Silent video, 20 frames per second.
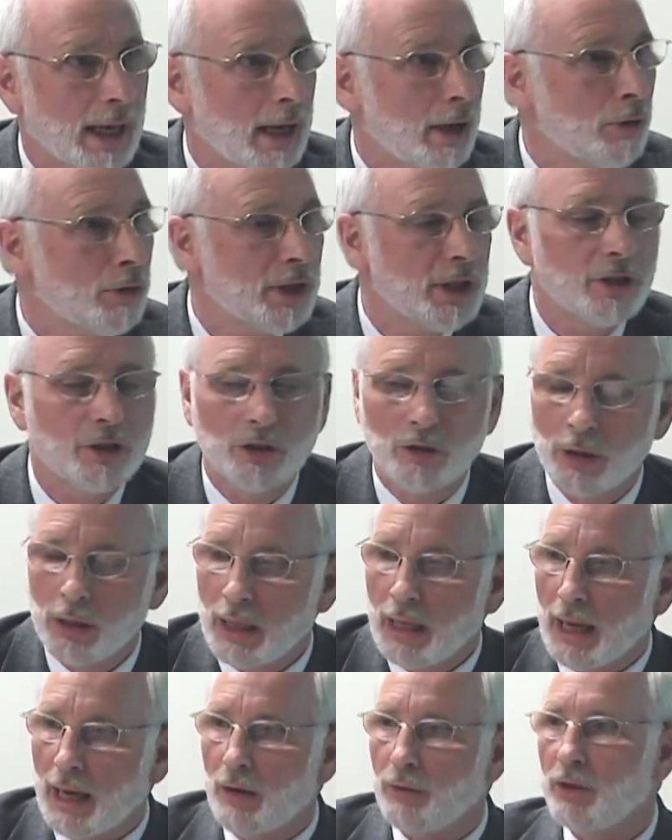How
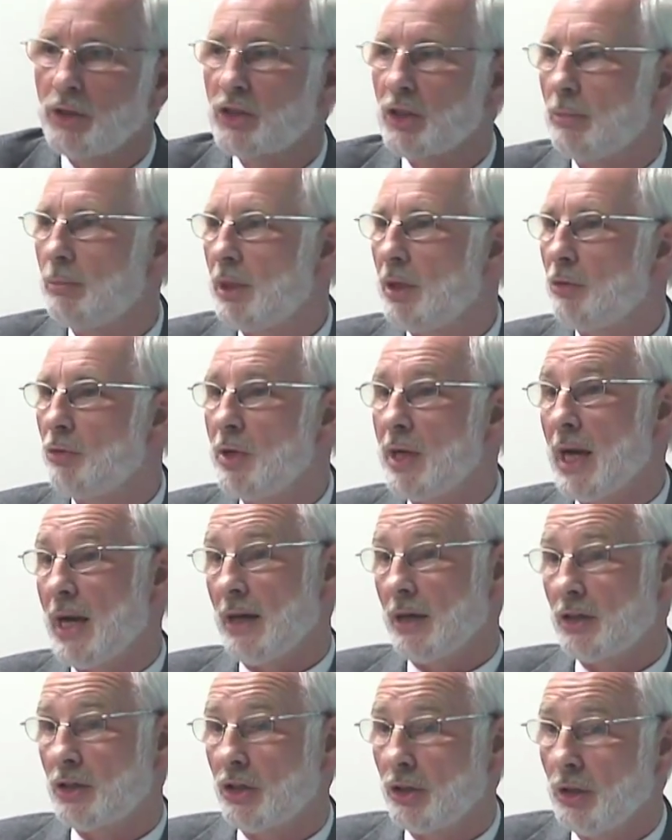did somebody
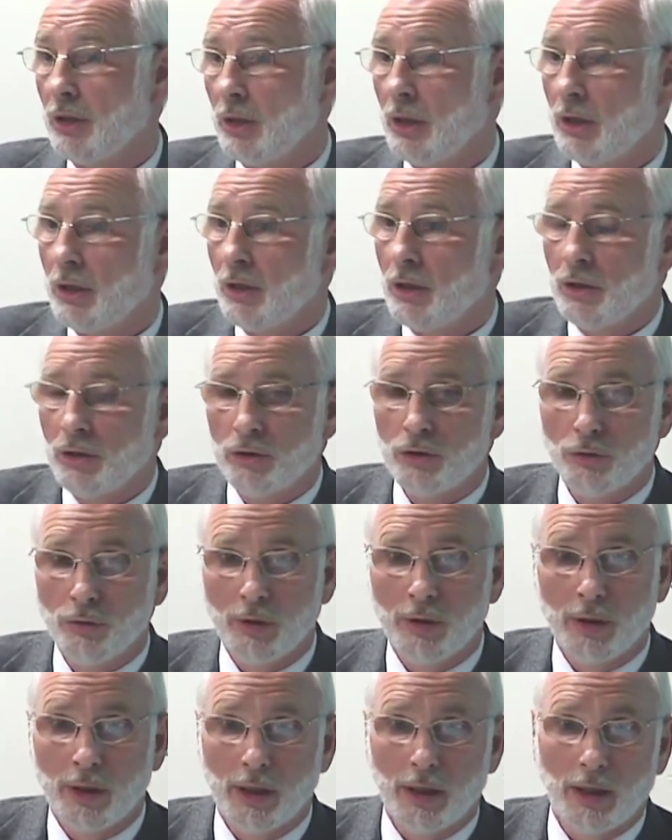react to
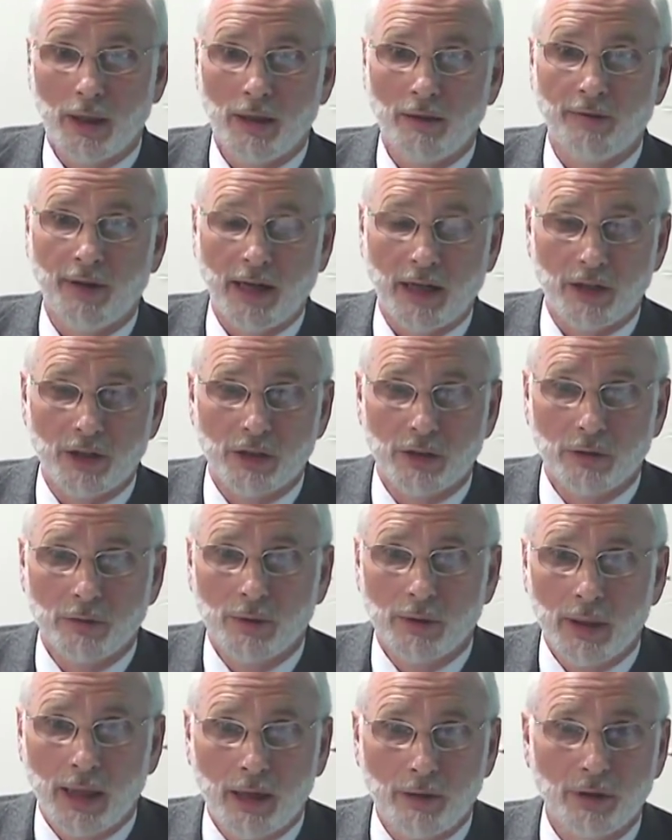an event?
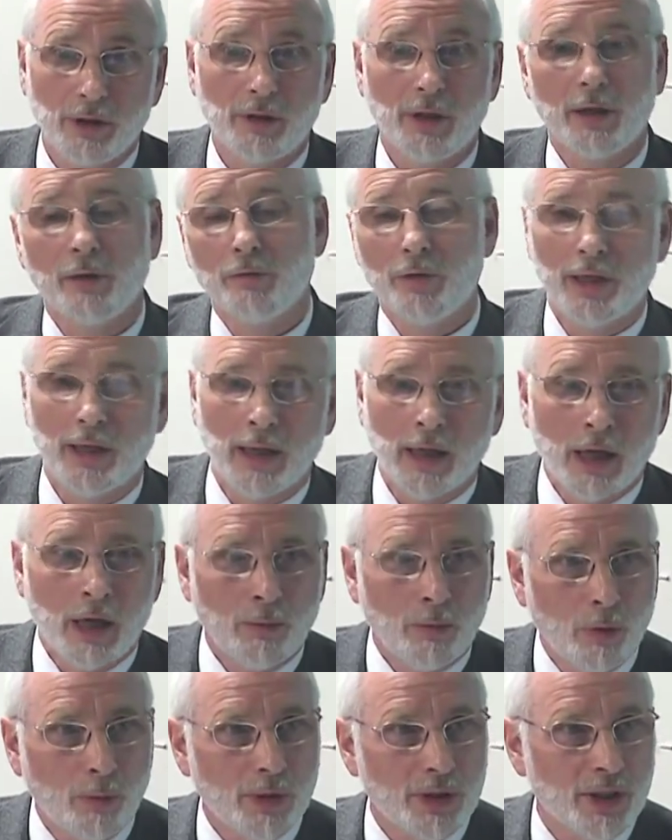
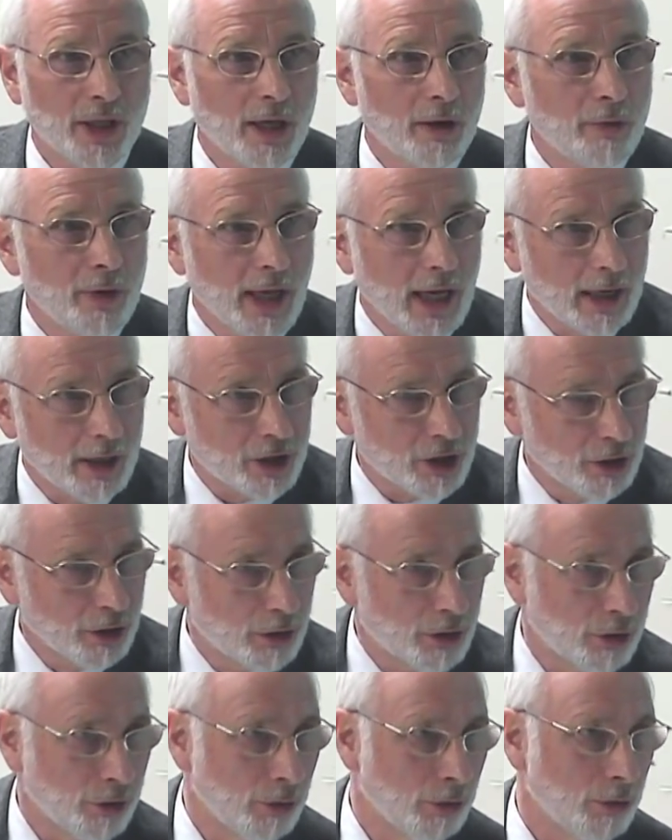What was their reaction
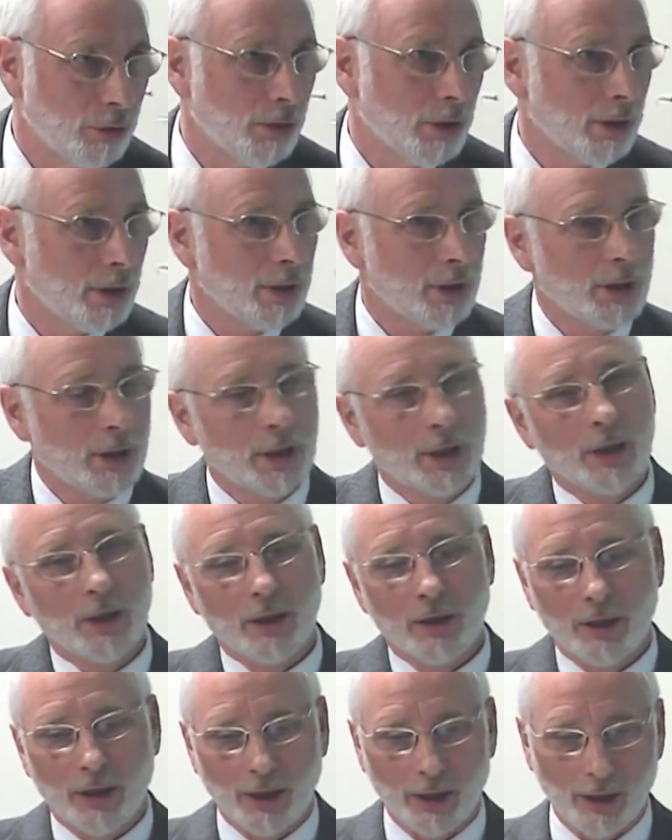to
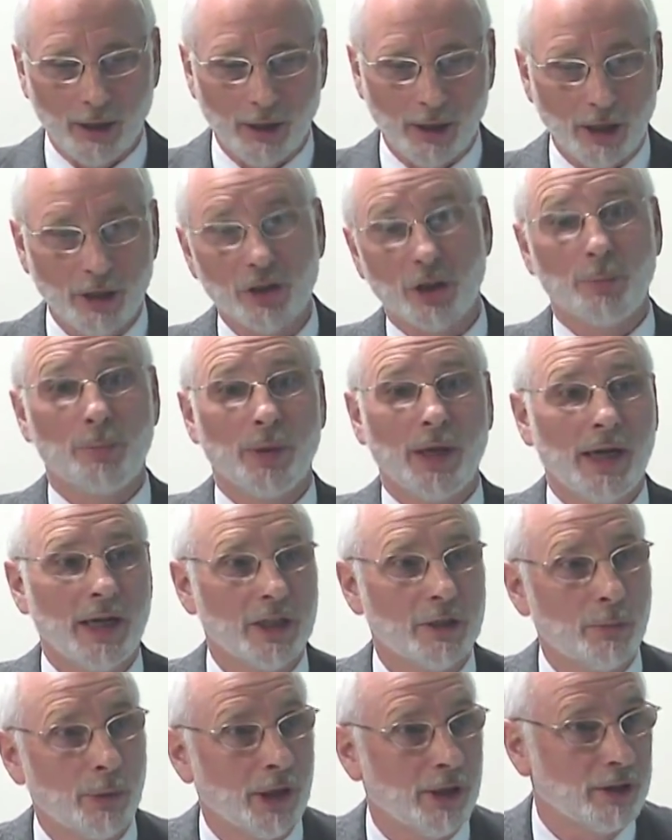a
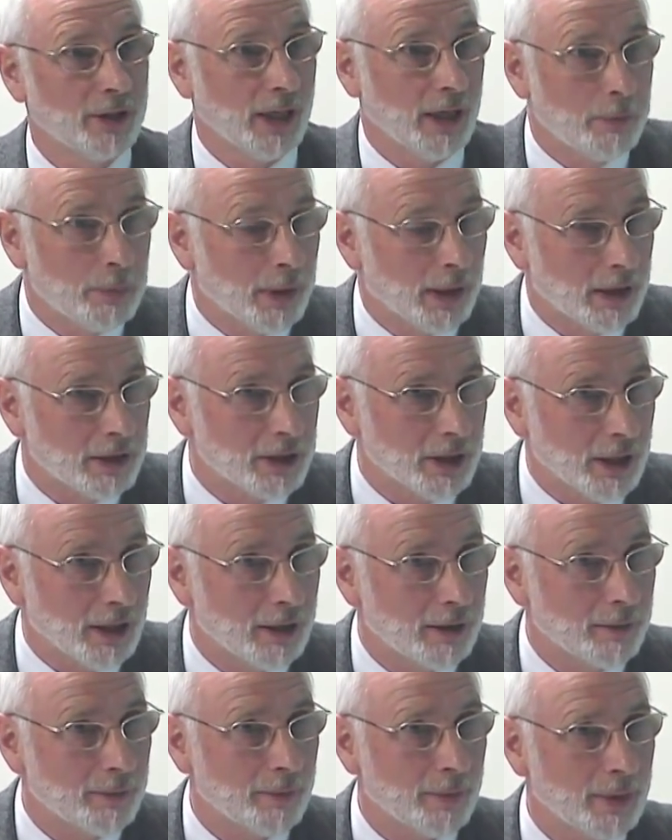surprise birthday party?
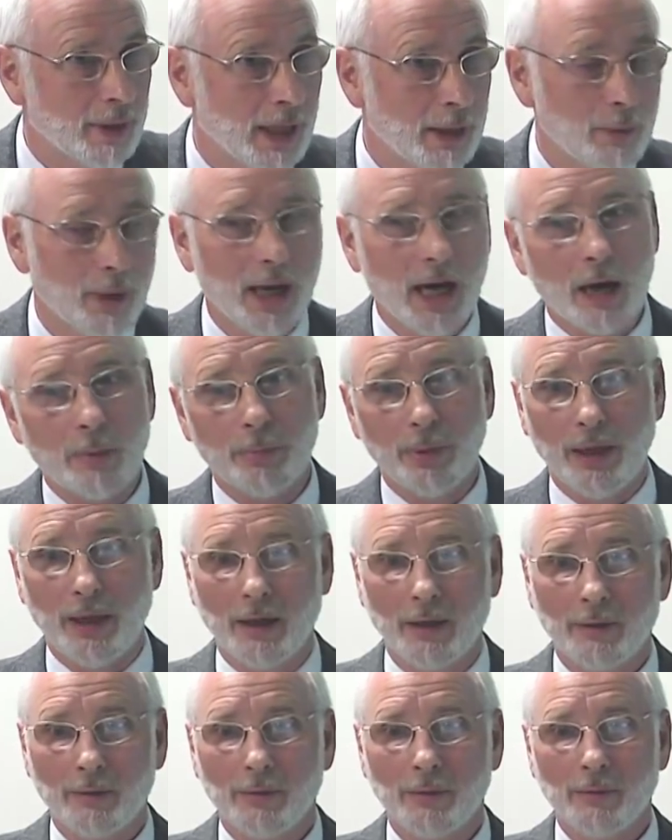They were happy.
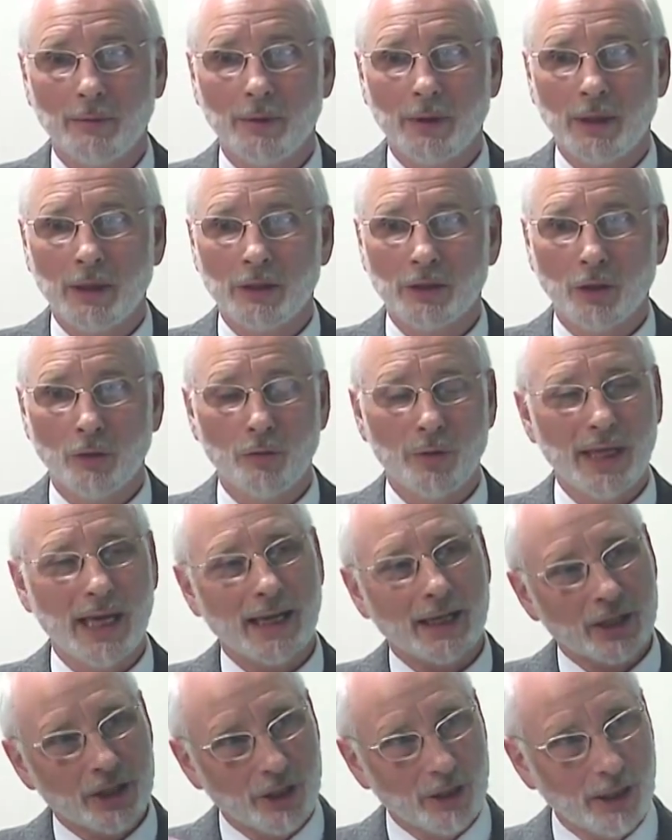So
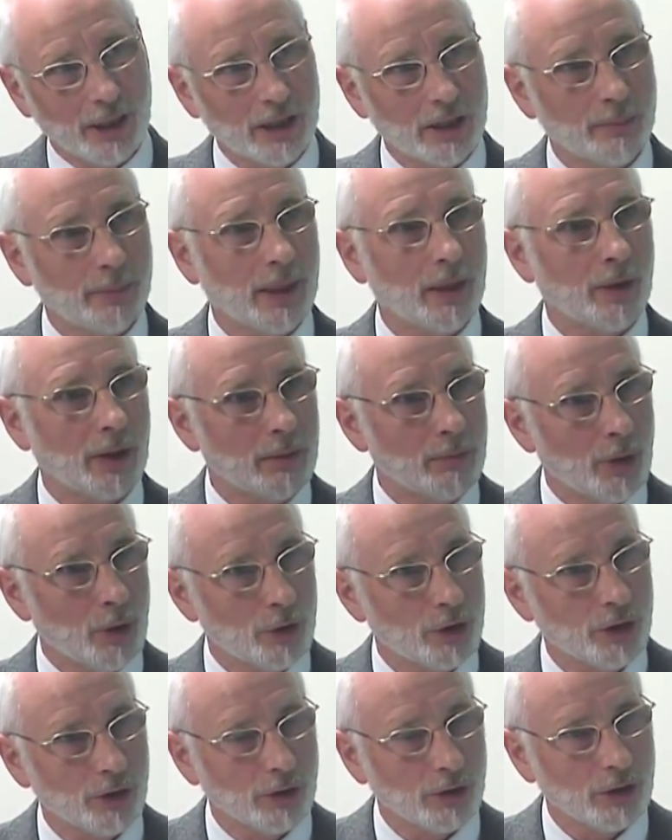reaction is about
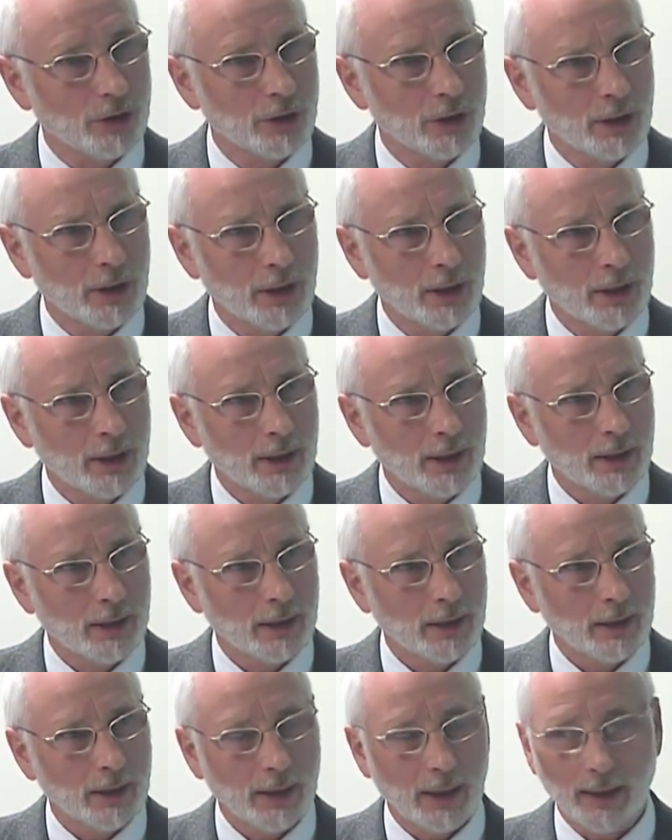emotions.
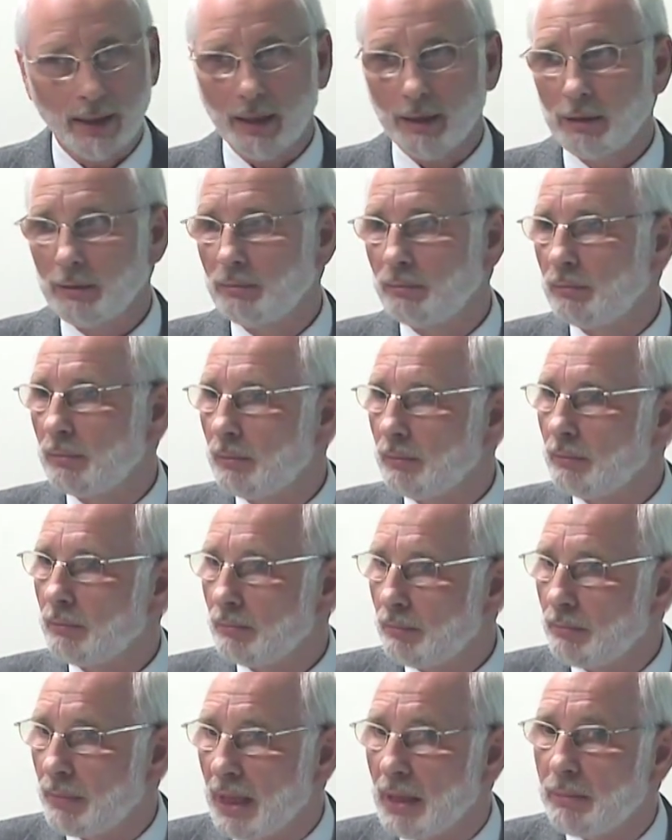And
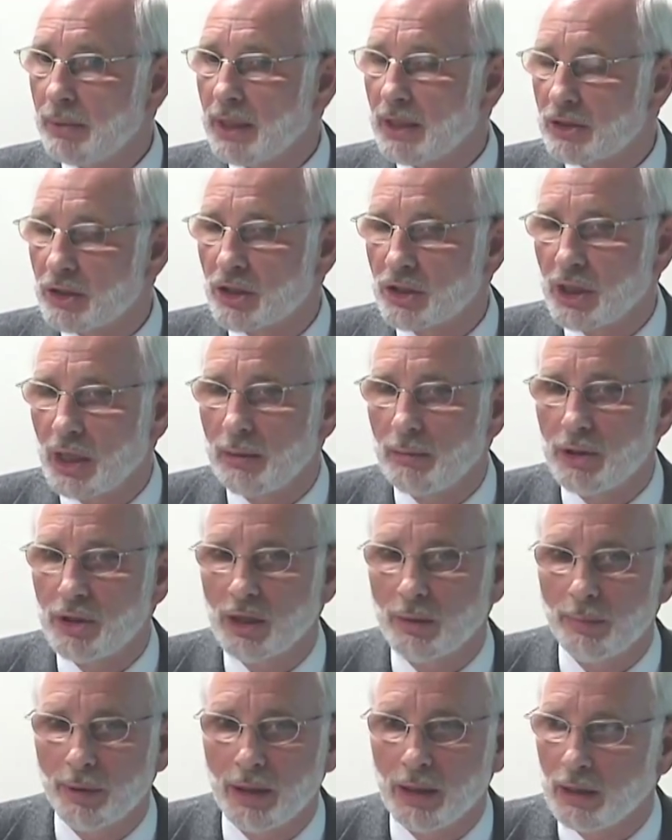maybe it's the same in
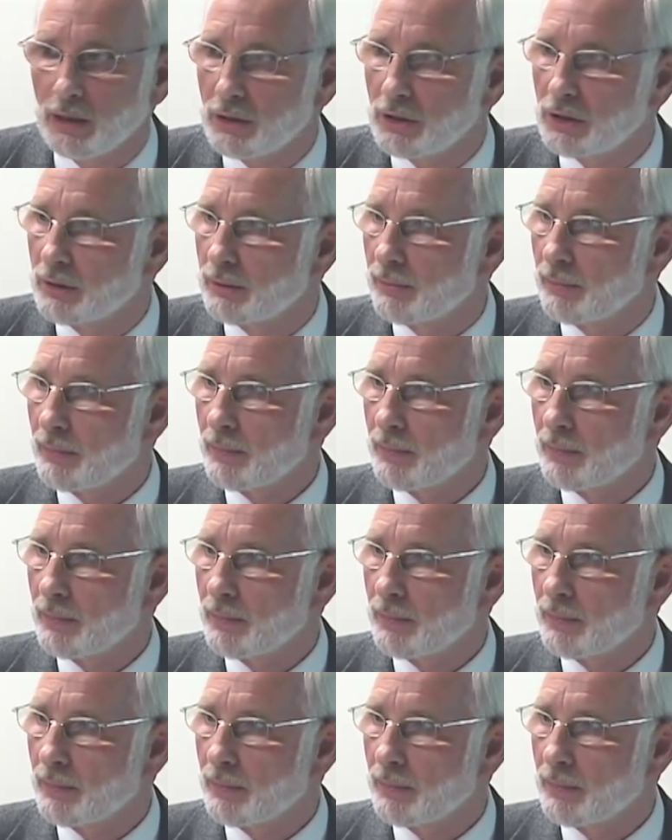Japanese.